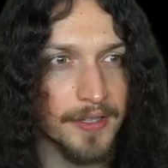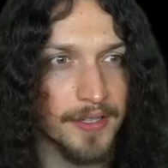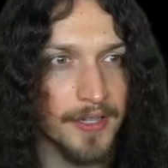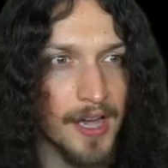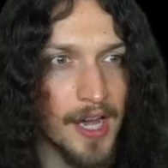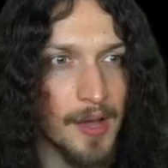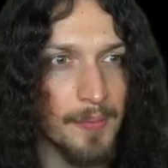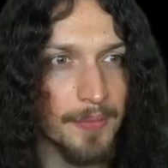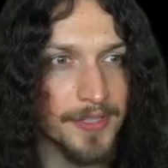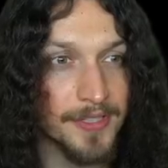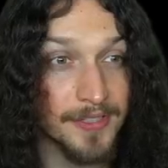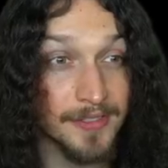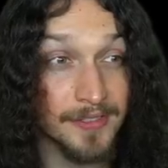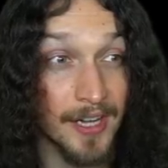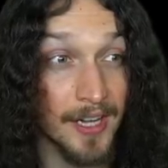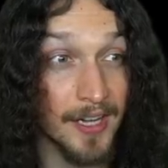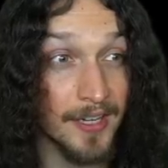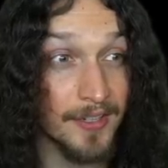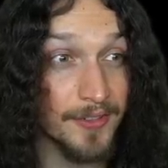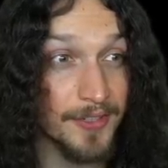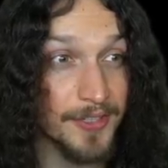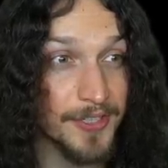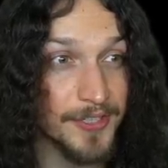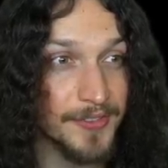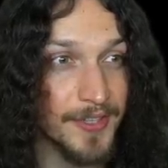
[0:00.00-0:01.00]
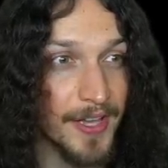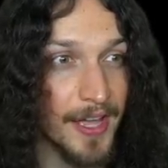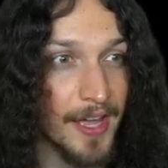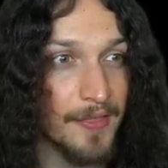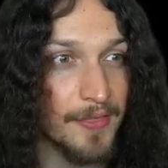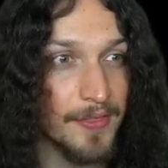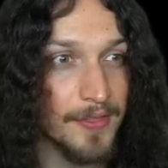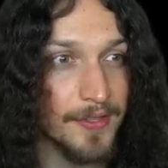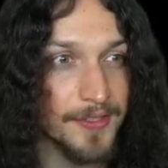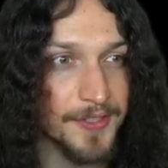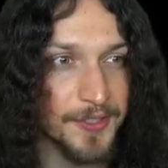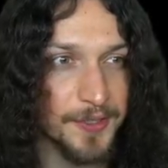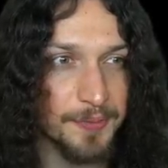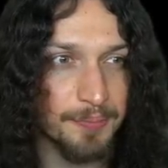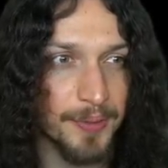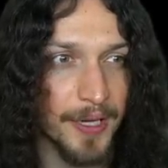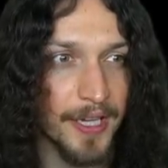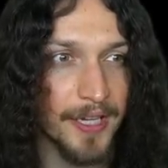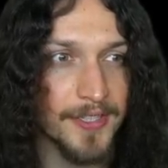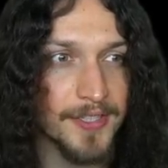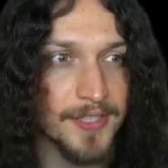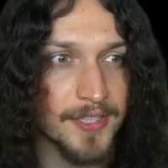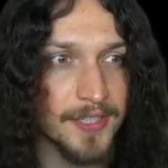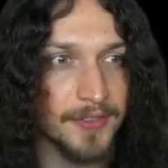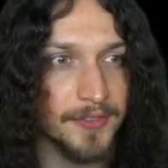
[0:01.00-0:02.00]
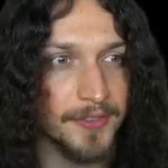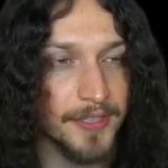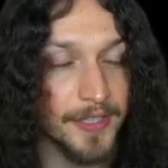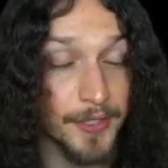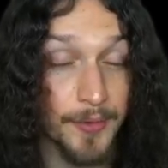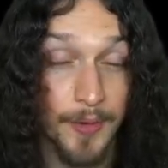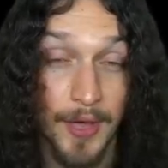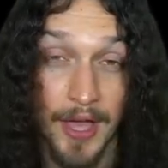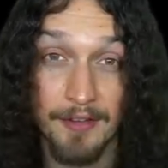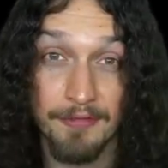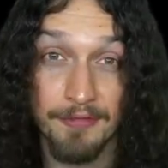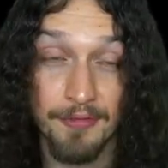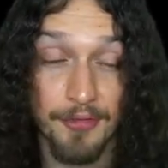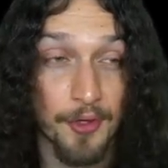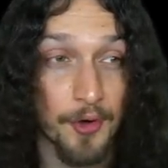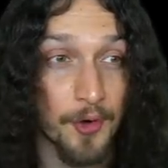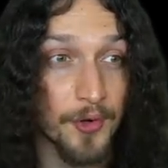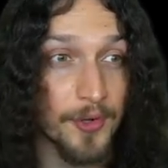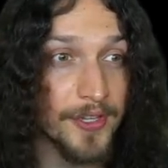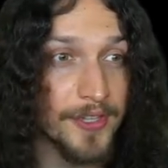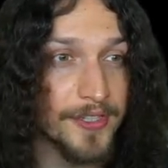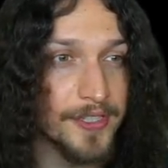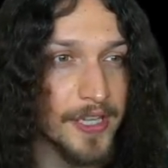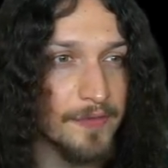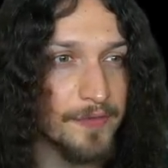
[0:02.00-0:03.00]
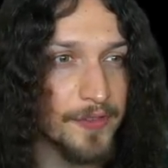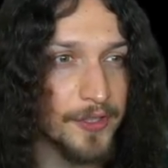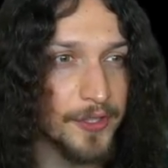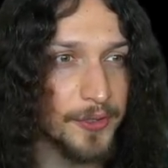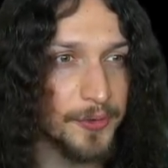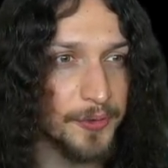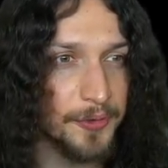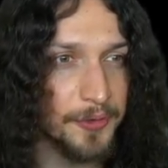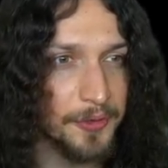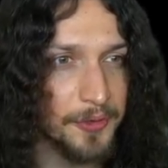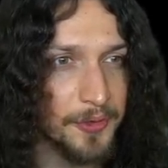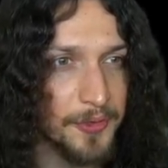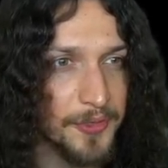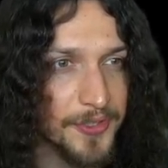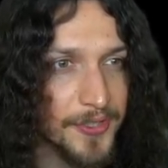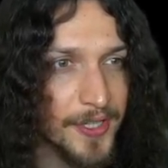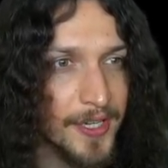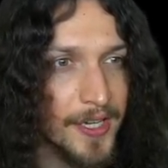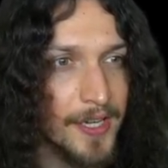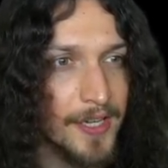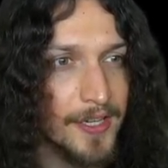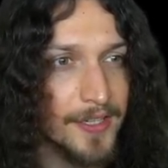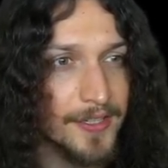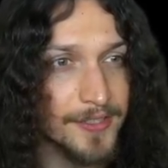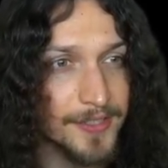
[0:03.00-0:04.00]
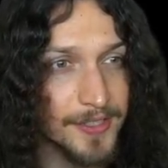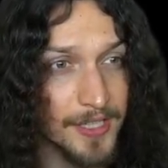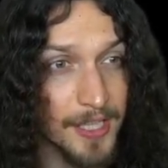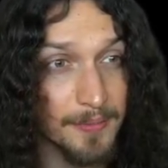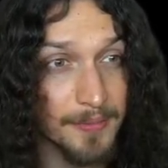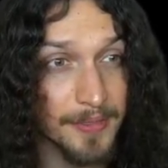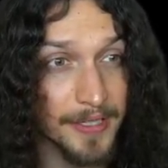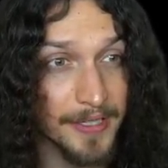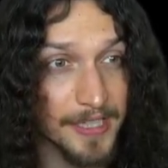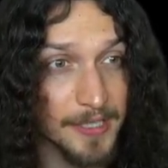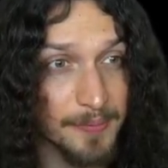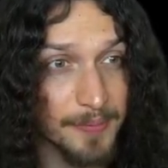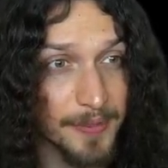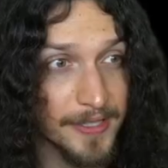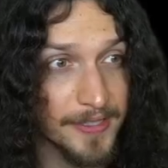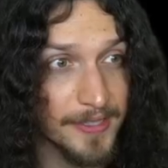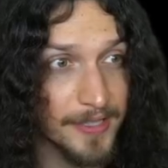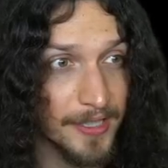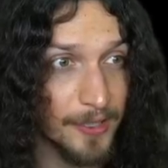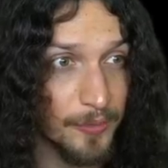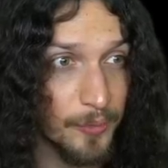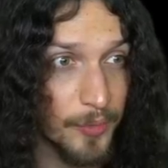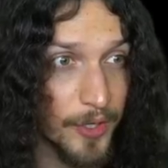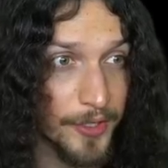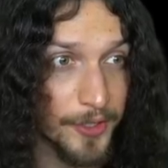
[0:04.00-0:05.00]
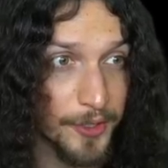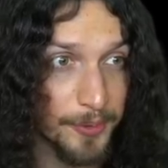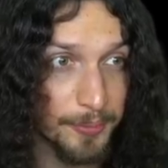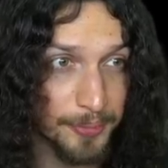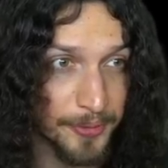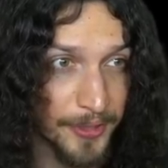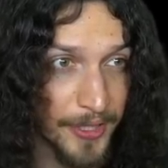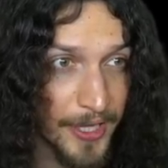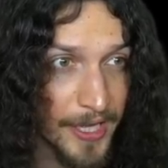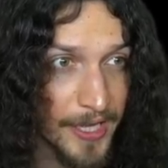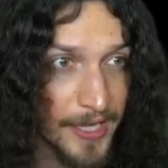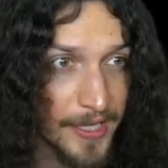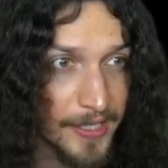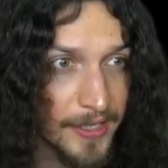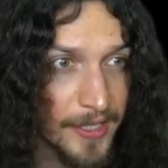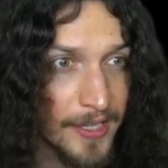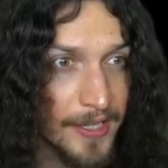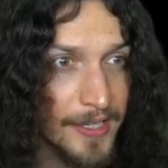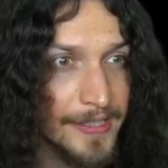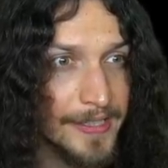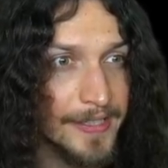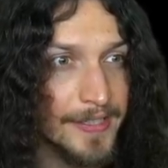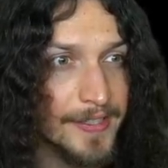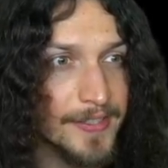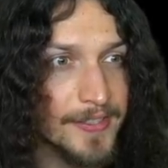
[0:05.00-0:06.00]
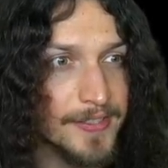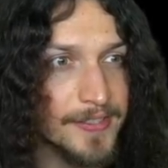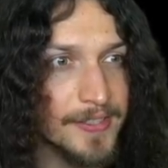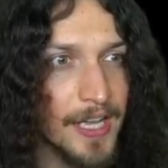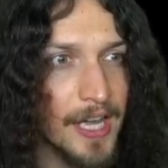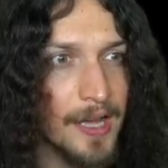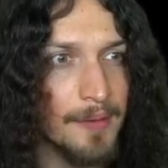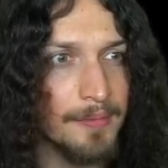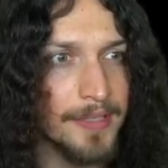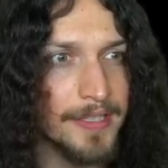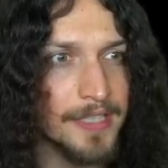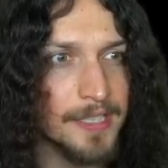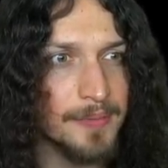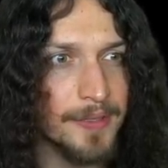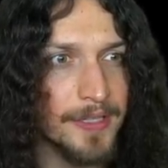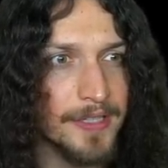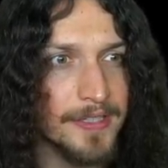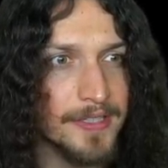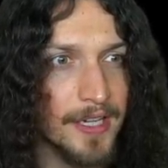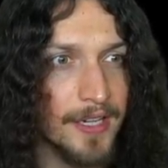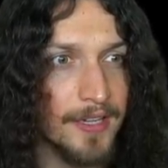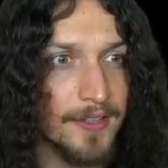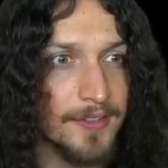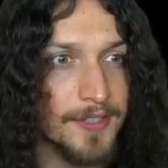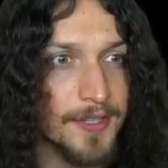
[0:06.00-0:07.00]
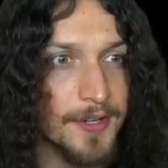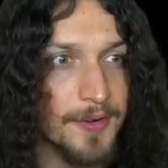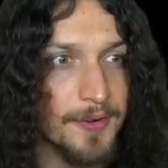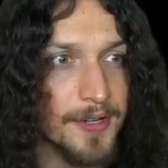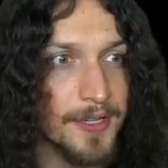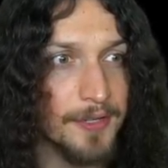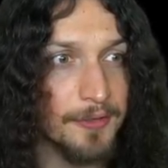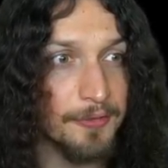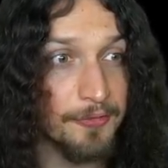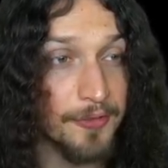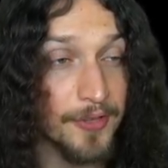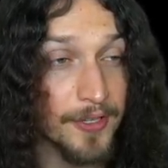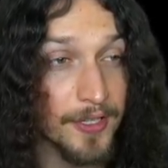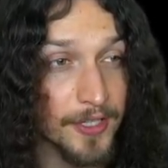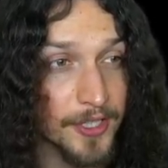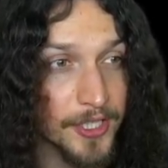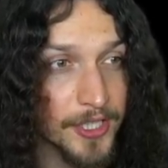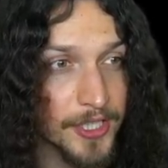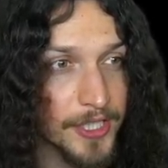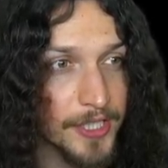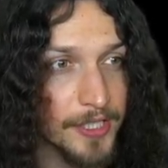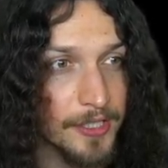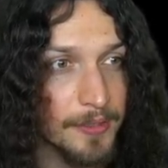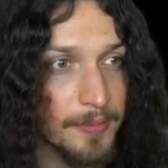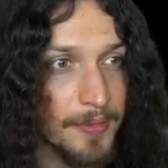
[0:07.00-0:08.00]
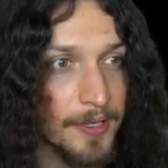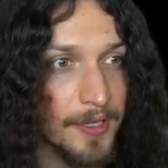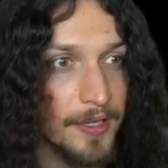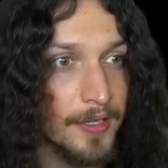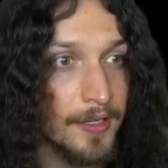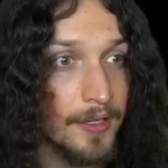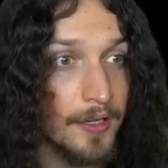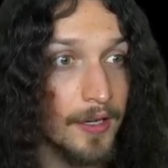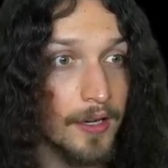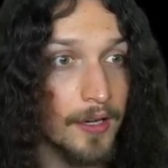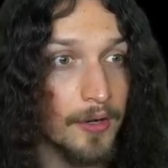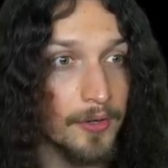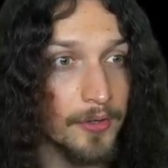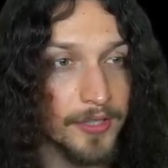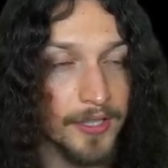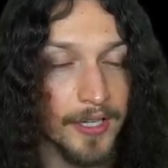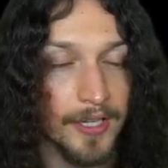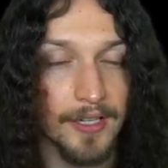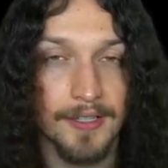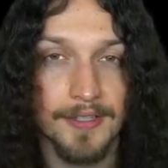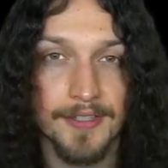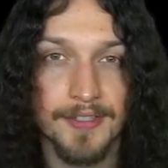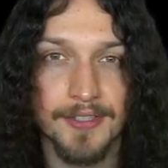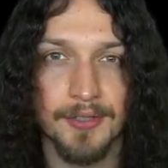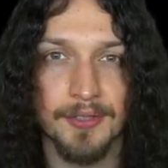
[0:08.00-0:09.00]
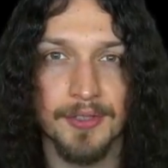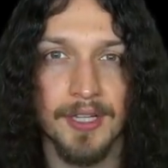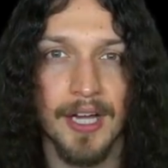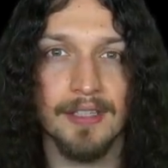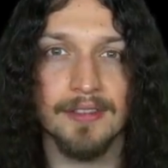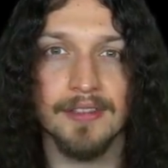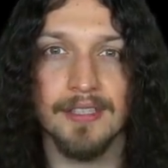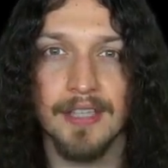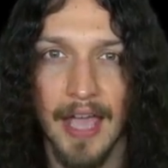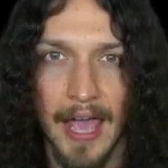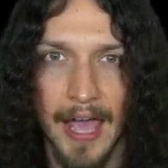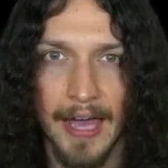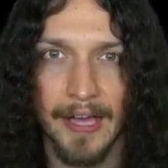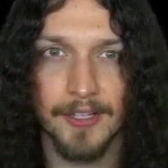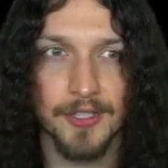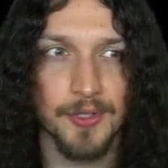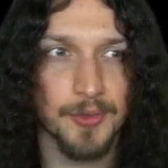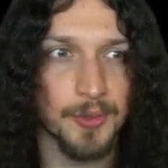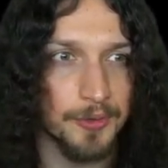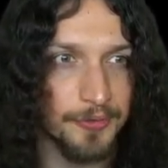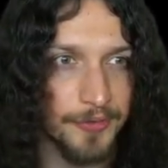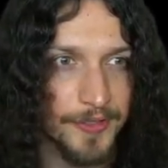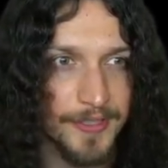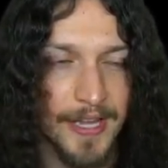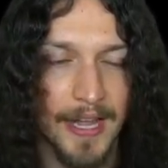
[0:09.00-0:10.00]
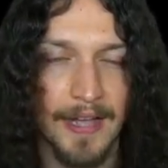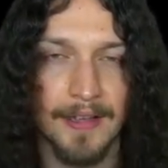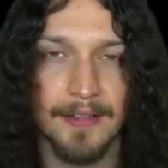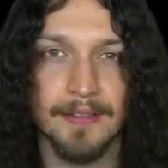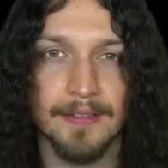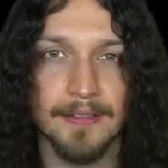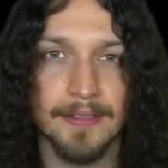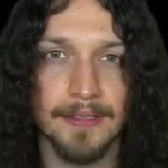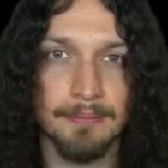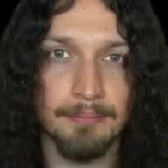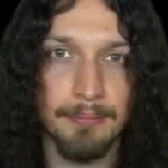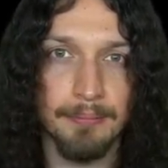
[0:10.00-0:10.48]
comments not understand this. Basically, you have 37 clues. Some need to be done while you're playing. Some need to be done during finish him. Okay, so not the actual fatality.